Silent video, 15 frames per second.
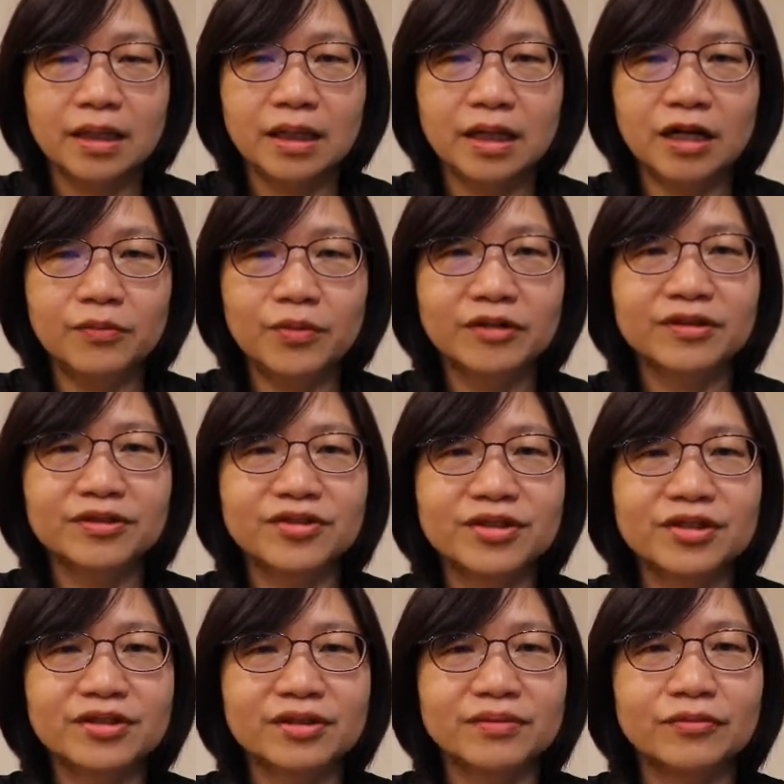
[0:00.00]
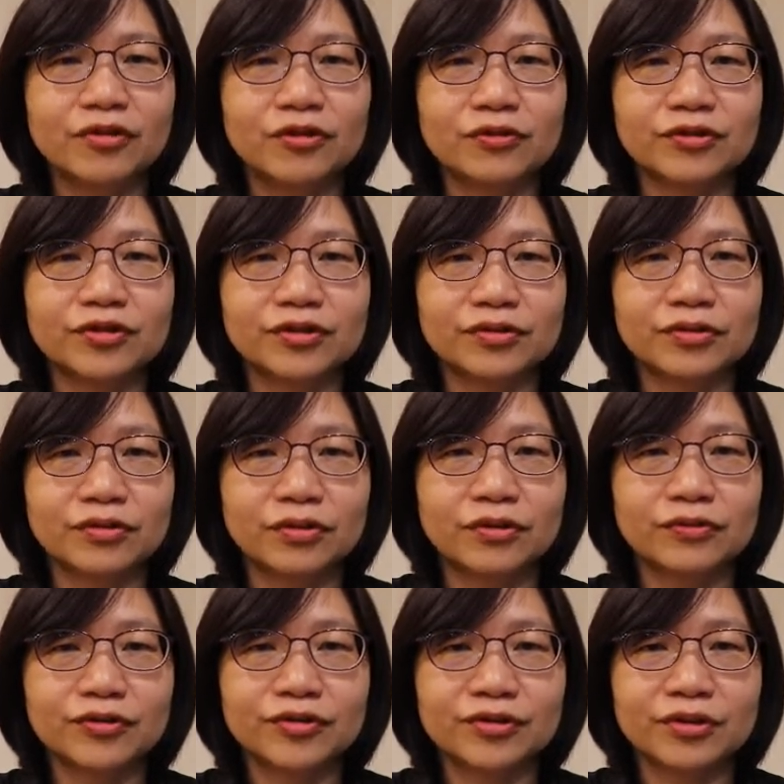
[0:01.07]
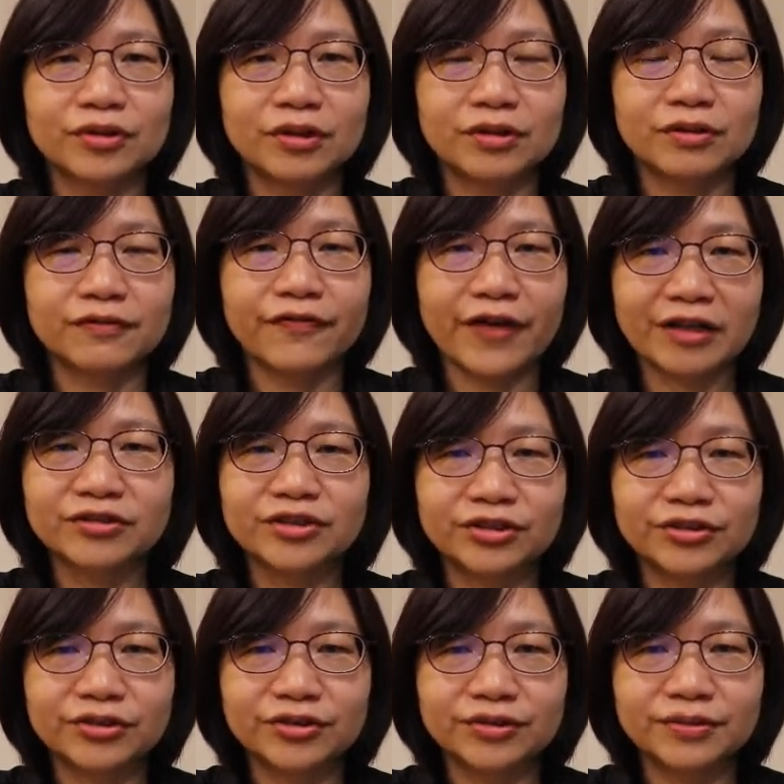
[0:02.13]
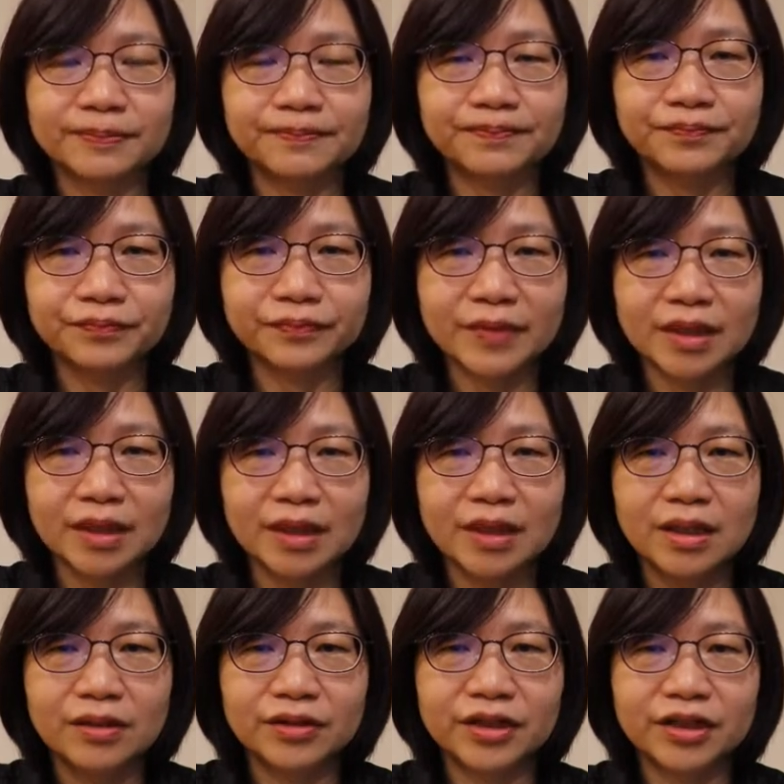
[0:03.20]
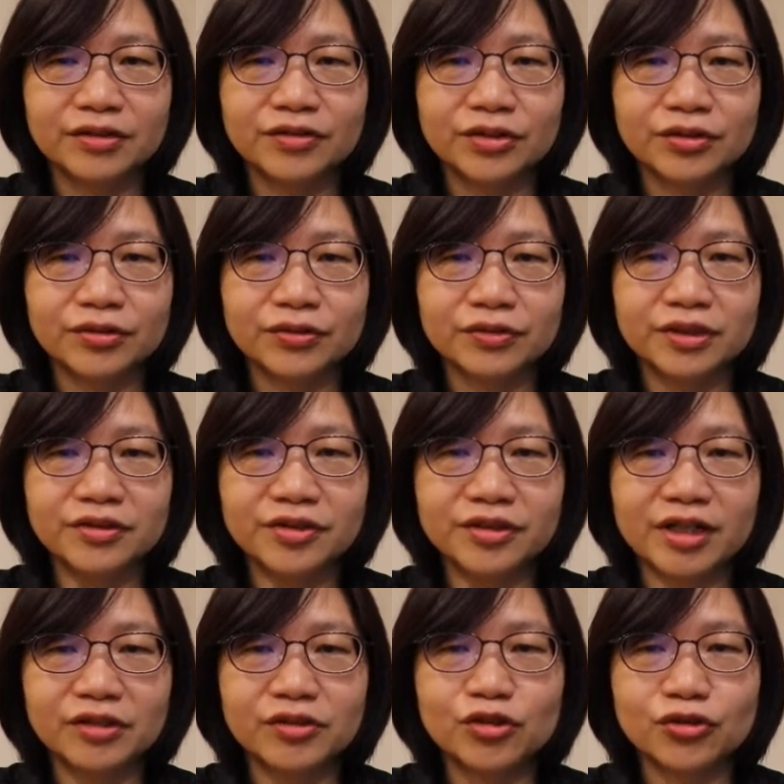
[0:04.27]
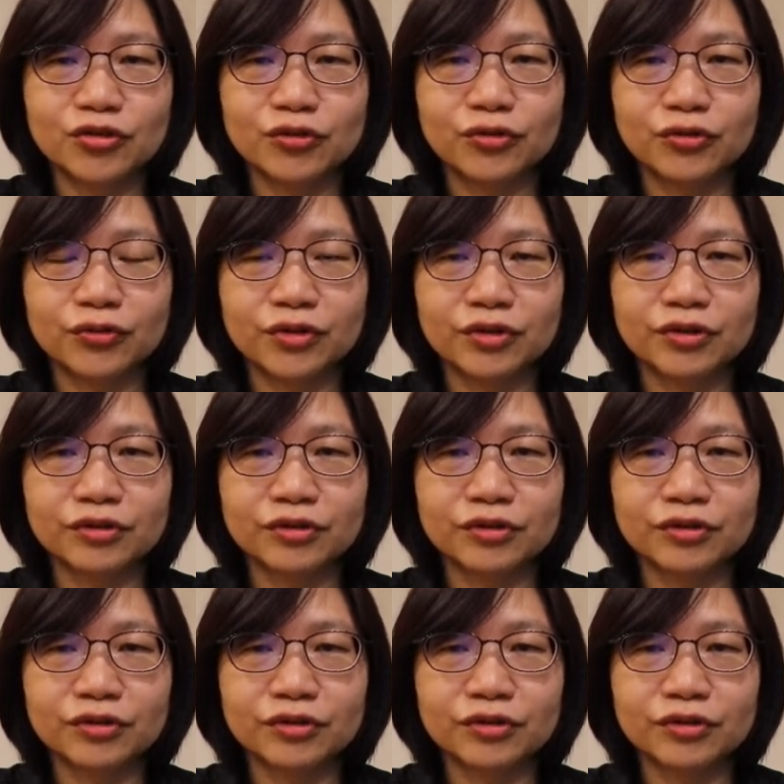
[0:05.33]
How about the system loss factors? Okay, so this slide shows you